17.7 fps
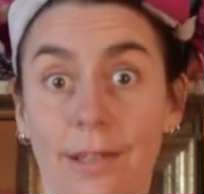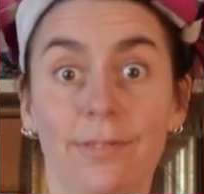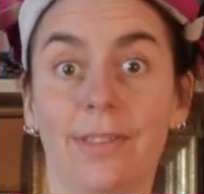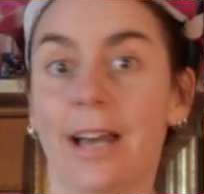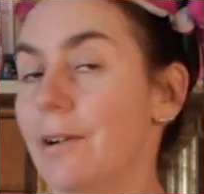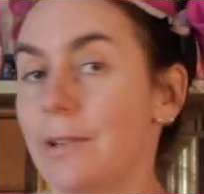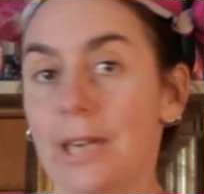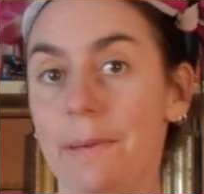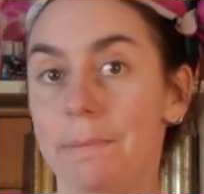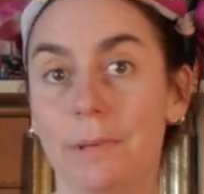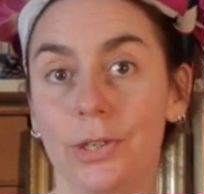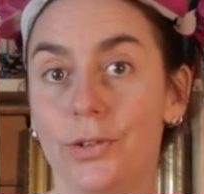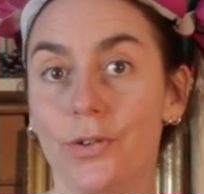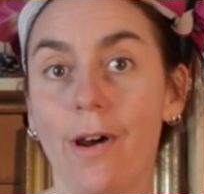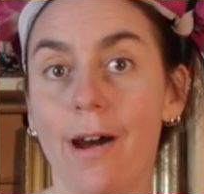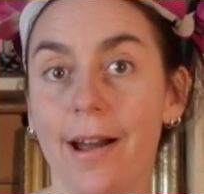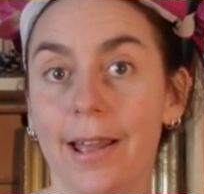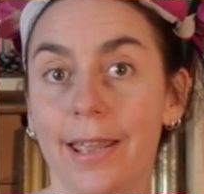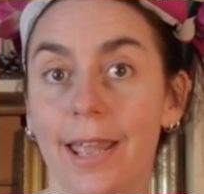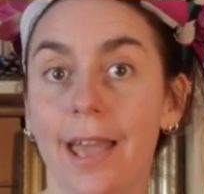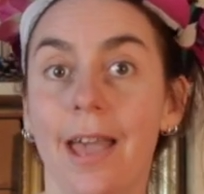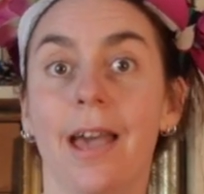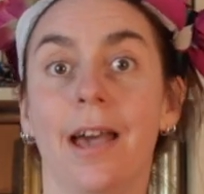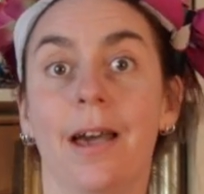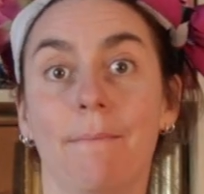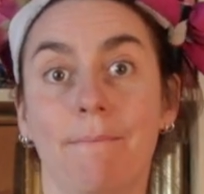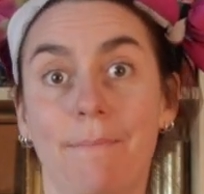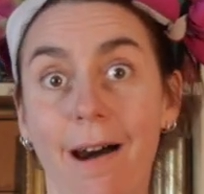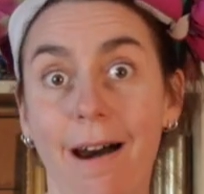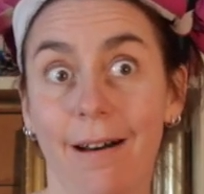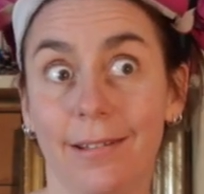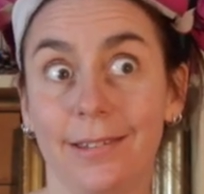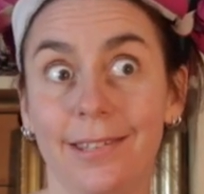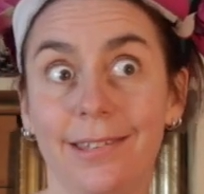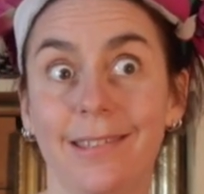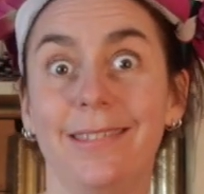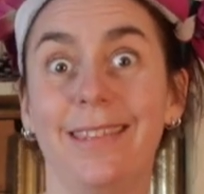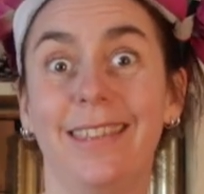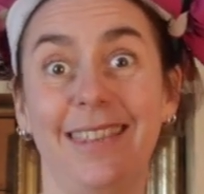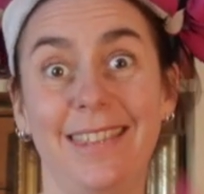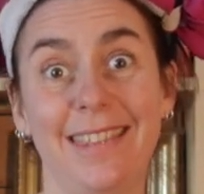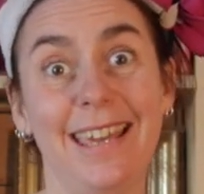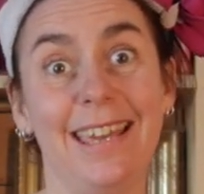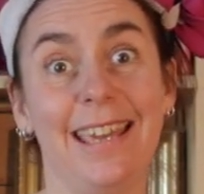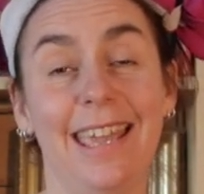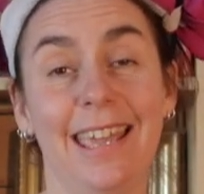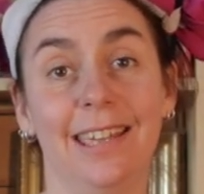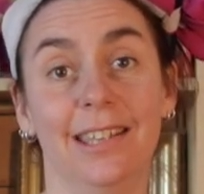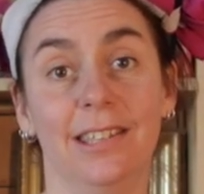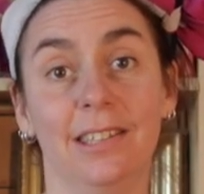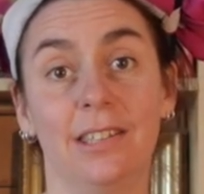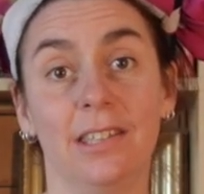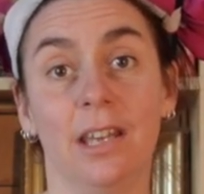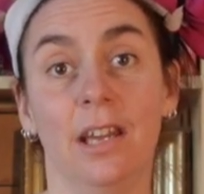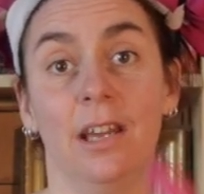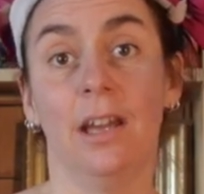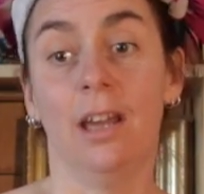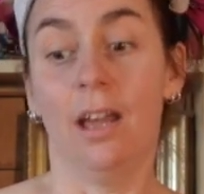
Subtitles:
That'll keep you dry. But the thing is,